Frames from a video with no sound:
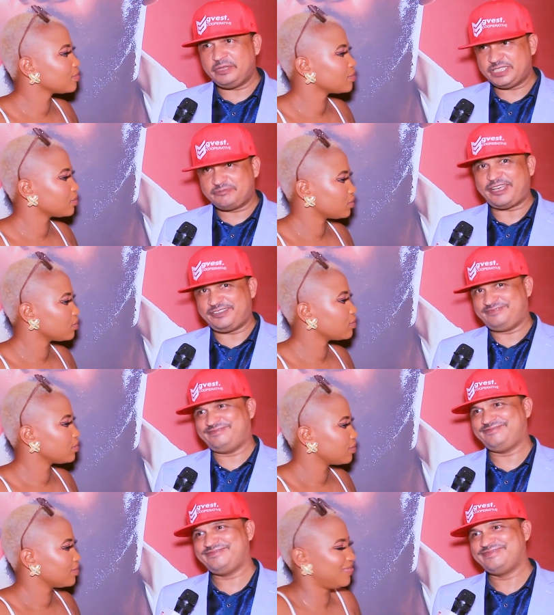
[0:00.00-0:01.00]
Speaker 1: his fan,
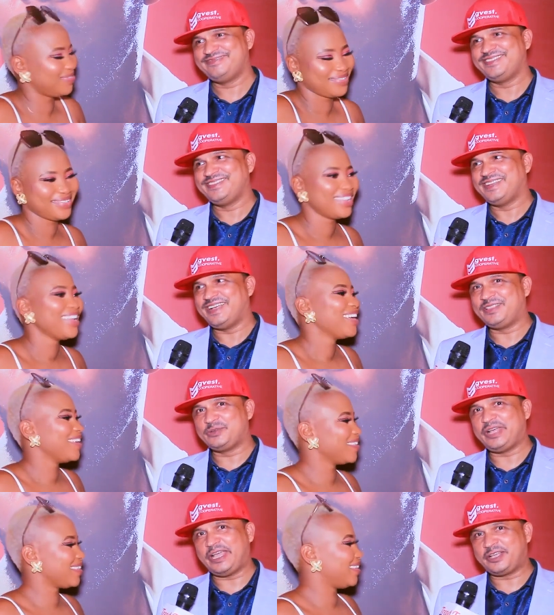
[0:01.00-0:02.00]
and
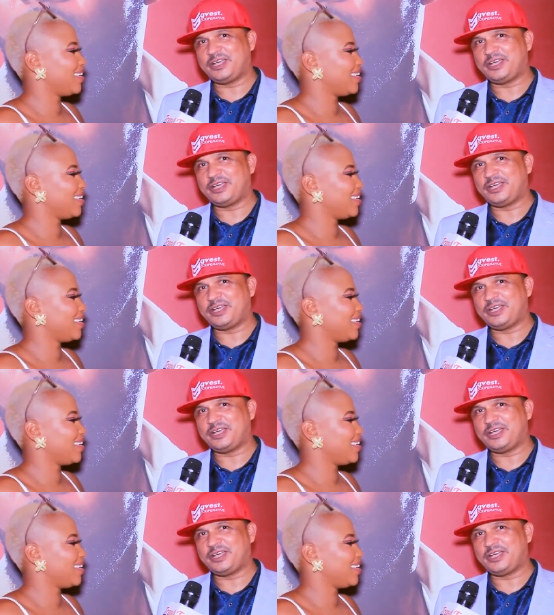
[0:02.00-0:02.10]
today I